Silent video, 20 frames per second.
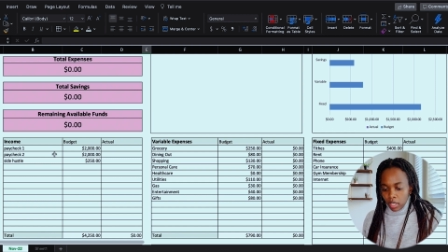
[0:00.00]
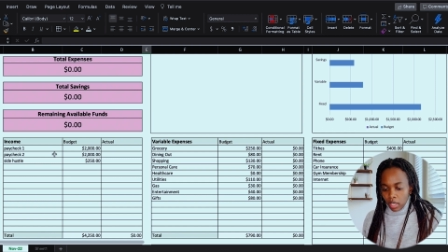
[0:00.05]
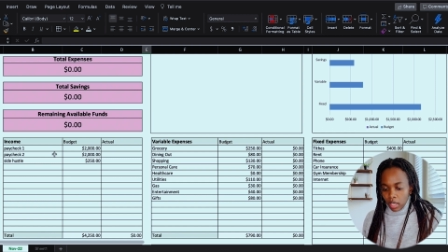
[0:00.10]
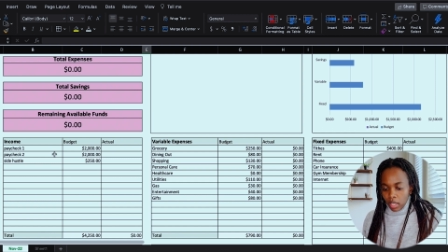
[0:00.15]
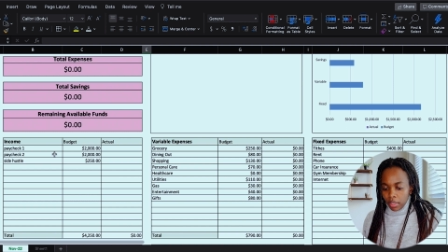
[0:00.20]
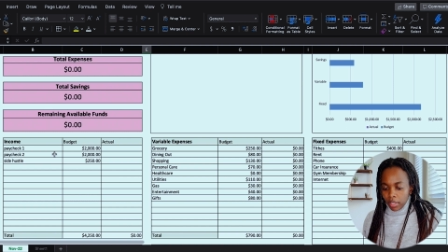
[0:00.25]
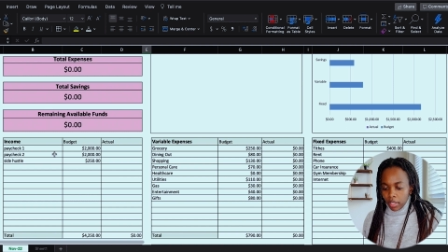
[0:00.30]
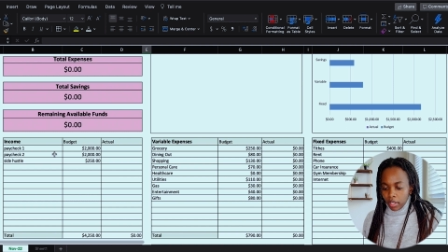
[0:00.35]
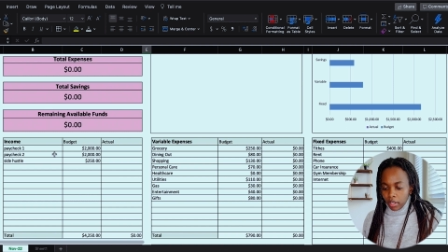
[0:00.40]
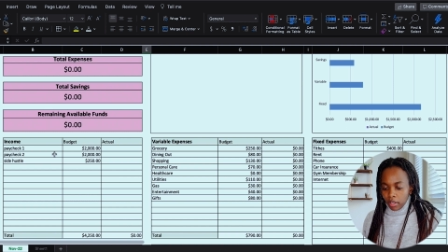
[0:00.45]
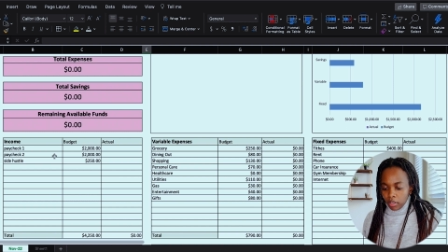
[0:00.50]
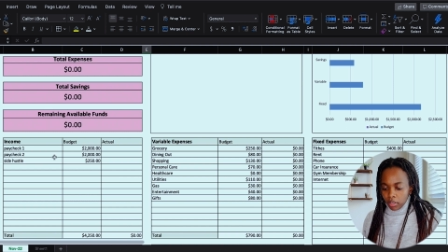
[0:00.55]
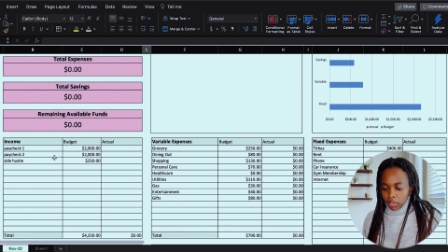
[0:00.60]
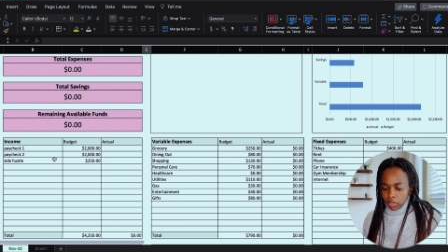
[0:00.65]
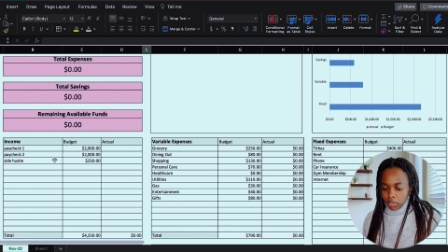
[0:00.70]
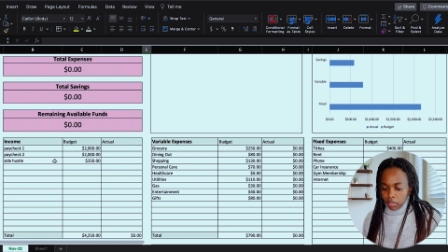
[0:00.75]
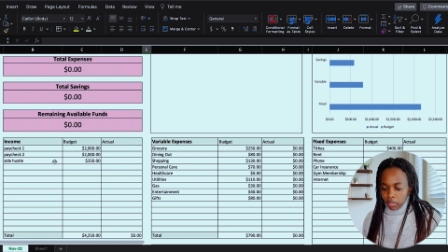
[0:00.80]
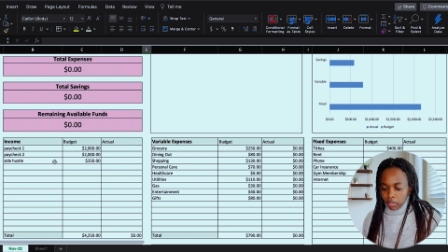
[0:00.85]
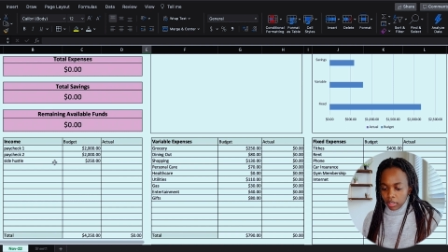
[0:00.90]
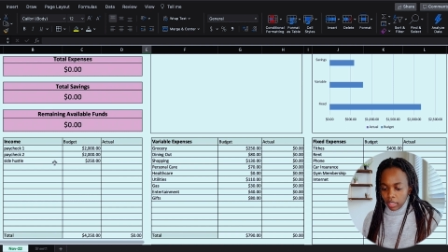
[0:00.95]
And then I
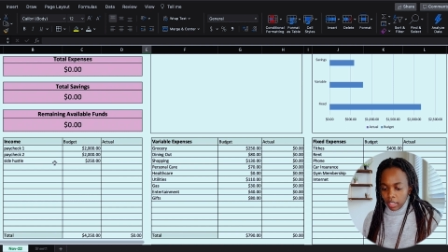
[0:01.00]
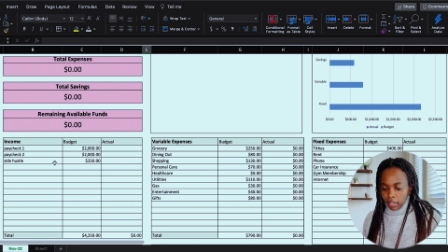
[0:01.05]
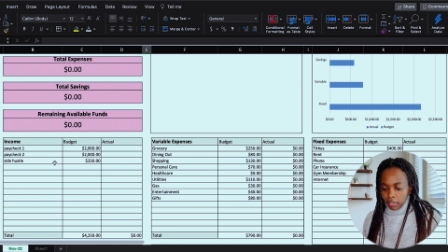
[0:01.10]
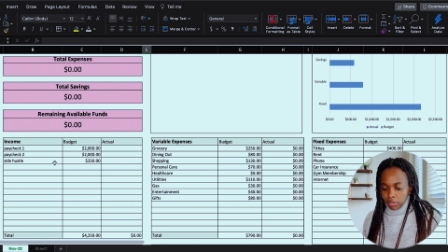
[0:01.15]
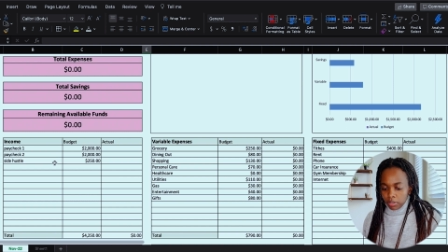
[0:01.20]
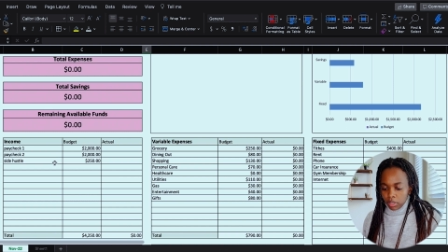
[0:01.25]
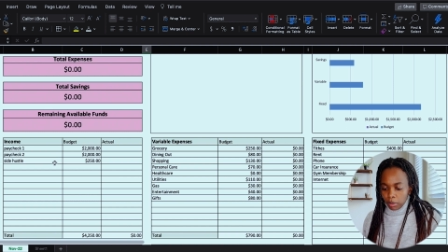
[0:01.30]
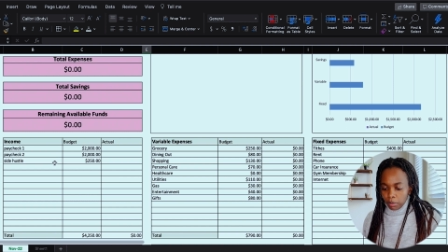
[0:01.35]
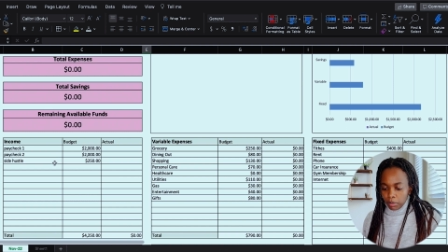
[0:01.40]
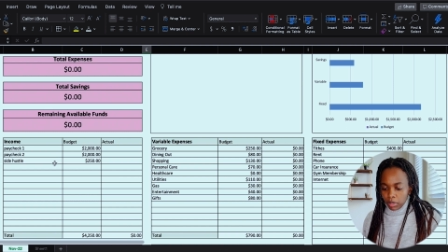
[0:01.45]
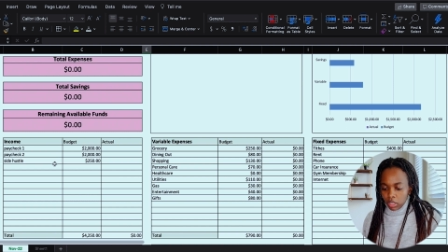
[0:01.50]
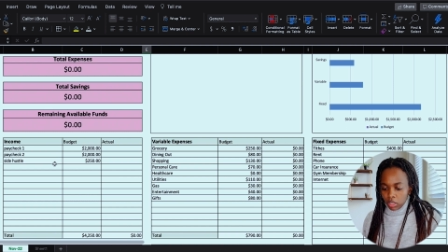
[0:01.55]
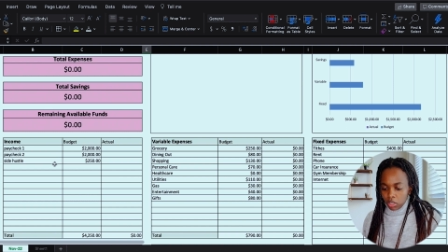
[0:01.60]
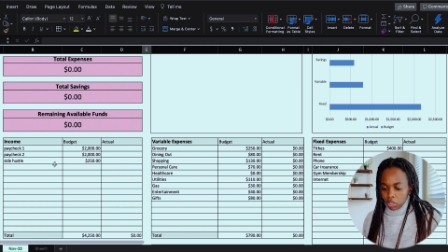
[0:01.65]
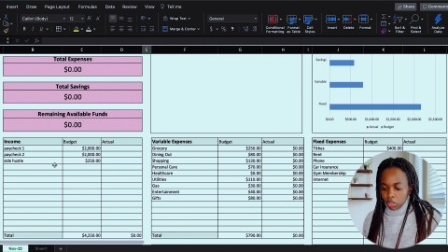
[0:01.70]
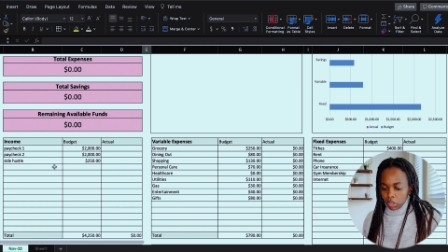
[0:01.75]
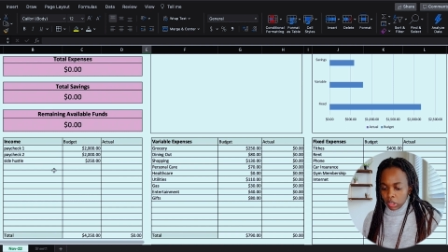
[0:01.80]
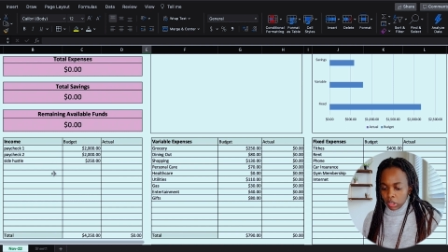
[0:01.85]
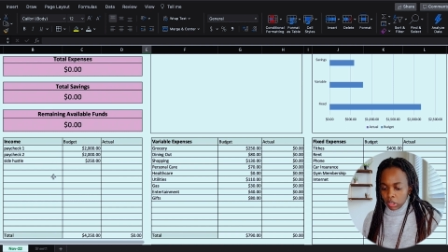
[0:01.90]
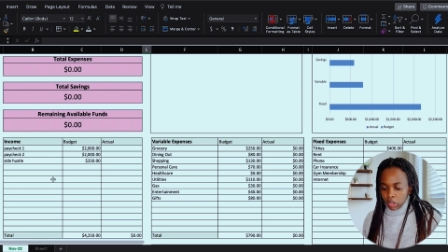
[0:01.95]
also left some
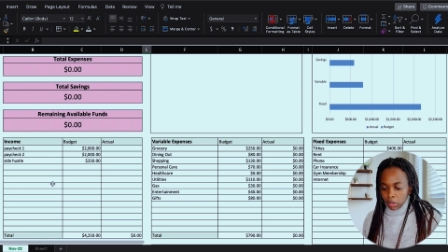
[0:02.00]
additional